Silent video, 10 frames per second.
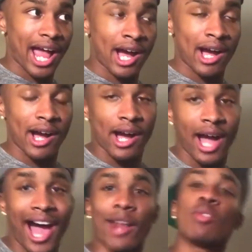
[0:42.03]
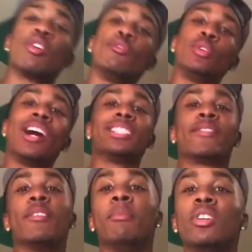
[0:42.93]
I don't know if you guys are
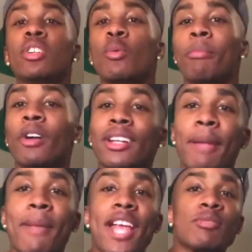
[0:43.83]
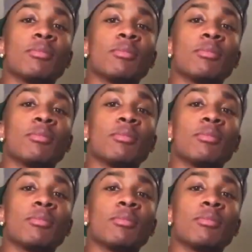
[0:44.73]
familiar with Birthday Bash.